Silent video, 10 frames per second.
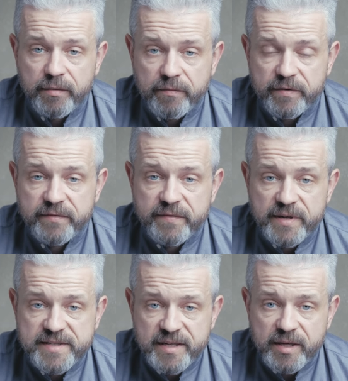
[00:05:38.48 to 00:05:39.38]

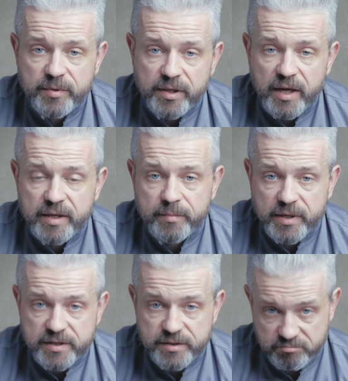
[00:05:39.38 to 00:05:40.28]
with same client
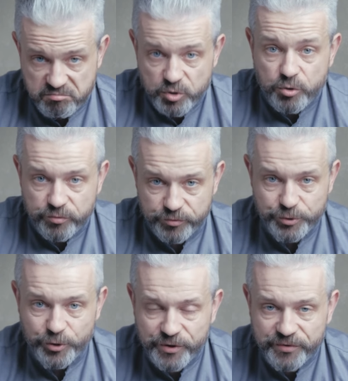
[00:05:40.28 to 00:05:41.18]
base, you
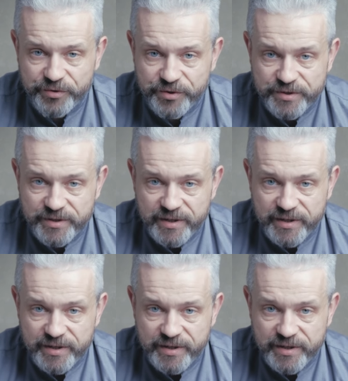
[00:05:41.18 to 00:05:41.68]
photographers.